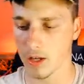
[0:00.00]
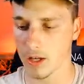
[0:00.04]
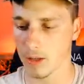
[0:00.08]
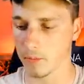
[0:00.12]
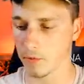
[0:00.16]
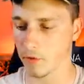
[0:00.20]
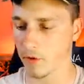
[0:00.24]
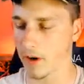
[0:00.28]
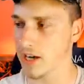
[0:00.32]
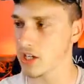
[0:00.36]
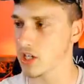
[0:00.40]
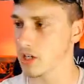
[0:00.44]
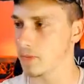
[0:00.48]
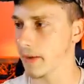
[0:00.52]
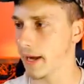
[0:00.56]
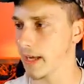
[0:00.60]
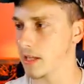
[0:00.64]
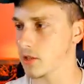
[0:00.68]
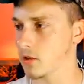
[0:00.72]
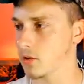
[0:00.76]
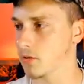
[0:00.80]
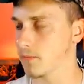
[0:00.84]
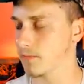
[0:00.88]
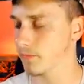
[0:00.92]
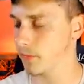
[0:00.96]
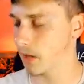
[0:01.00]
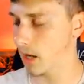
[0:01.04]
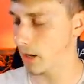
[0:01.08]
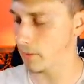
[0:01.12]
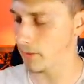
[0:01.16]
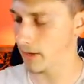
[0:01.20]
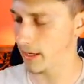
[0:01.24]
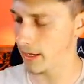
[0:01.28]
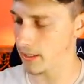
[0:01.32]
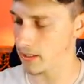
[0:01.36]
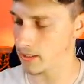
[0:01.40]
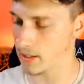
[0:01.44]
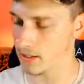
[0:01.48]
Raging Battle up
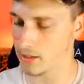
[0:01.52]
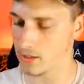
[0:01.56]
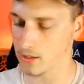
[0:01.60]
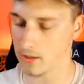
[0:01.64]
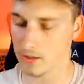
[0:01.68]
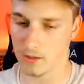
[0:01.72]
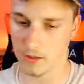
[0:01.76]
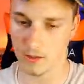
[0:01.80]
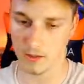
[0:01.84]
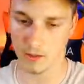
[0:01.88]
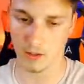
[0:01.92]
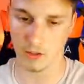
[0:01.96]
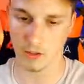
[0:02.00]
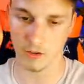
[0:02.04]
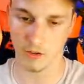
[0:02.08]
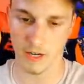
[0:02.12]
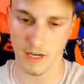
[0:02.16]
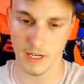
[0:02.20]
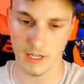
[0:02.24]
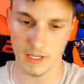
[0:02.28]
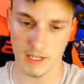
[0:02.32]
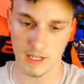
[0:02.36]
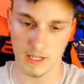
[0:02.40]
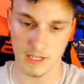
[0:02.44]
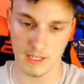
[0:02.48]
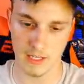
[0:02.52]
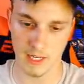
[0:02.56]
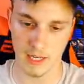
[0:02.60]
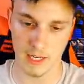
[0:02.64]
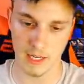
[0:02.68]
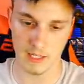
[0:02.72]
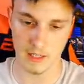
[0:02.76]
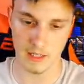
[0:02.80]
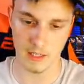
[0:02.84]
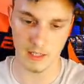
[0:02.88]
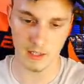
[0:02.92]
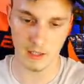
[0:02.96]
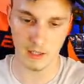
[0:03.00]
next. Great
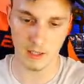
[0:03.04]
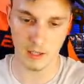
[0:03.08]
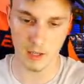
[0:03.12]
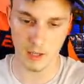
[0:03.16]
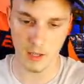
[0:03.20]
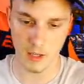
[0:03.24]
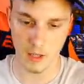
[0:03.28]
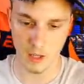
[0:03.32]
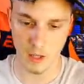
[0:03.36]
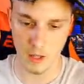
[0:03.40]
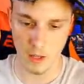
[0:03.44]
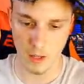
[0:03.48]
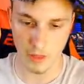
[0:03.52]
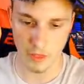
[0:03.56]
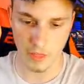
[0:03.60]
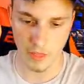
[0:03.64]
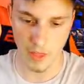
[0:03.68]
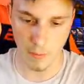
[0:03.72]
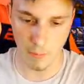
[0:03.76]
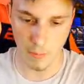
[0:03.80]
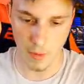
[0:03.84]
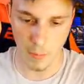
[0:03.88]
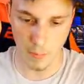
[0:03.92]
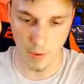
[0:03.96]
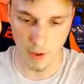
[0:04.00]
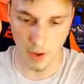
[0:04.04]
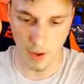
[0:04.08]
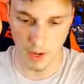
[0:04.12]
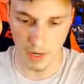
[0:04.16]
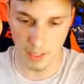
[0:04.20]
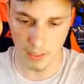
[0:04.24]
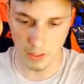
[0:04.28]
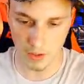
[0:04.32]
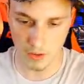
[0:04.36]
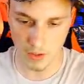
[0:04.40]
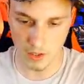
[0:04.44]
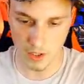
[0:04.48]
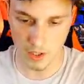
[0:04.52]
set. Thumb
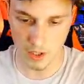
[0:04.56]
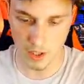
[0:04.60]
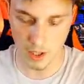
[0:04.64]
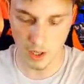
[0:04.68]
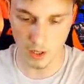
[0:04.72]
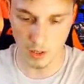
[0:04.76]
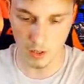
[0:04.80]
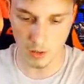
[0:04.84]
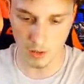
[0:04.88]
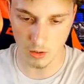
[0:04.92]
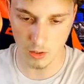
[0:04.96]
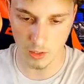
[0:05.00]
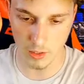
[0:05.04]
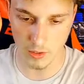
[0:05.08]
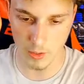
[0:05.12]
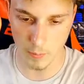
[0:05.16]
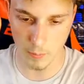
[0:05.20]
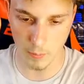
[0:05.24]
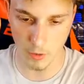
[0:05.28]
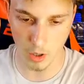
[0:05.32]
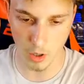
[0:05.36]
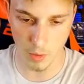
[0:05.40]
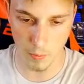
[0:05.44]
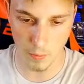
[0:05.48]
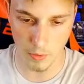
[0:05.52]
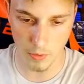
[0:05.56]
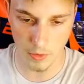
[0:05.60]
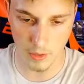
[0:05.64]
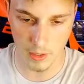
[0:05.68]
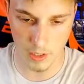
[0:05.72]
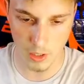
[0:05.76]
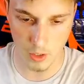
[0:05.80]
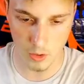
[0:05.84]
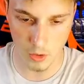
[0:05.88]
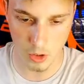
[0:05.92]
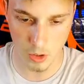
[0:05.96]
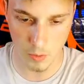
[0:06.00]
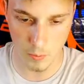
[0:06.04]
behind the circle at the pop,
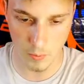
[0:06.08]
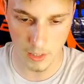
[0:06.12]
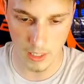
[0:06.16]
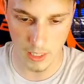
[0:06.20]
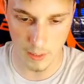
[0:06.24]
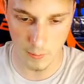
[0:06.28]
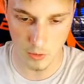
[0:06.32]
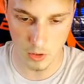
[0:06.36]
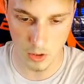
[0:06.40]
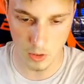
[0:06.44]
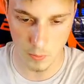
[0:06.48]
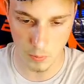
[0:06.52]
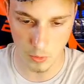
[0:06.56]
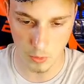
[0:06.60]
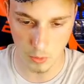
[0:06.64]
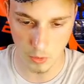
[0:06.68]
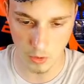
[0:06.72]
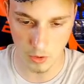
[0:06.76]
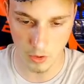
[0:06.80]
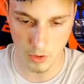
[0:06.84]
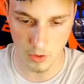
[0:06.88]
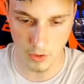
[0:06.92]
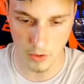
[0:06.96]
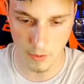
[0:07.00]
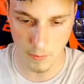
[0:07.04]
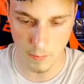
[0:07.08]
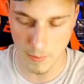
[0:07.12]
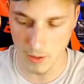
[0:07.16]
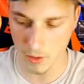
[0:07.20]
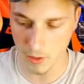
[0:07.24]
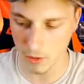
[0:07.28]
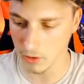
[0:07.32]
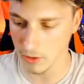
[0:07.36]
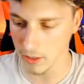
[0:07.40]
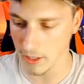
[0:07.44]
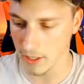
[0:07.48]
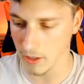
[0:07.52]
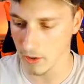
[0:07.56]
then you should be able to pull the
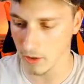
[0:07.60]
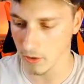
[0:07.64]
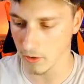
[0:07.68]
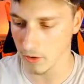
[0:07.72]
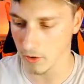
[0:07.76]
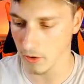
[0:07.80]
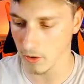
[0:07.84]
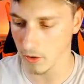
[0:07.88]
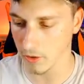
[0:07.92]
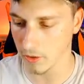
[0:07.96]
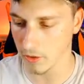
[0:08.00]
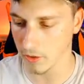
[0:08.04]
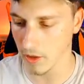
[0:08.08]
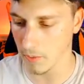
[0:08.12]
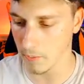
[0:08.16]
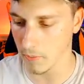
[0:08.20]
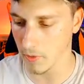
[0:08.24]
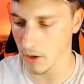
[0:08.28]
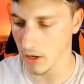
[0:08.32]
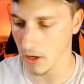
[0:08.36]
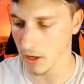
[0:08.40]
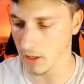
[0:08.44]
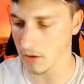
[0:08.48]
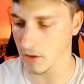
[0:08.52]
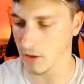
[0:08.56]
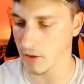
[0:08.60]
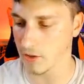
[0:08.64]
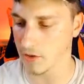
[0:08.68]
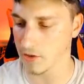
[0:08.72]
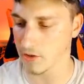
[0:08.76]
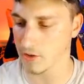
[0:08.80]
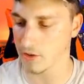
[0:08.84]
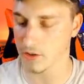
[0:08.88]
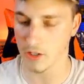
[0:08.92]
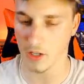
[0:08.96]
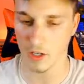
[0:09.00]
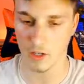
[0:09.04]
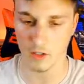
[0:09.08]
middle down. Thumb behind the
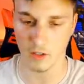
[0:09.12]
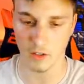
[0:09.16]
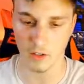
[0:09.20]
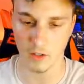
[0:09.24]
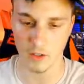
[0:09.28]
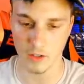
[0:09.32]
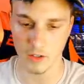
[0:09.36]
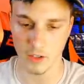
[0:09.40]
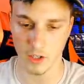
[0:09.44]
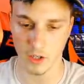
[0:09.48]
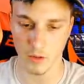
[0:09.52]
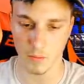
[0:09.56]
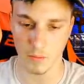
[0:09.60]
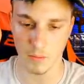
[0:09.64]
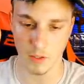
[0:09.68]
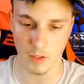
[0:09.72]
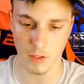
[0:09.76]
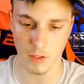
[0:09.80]
circle at the top.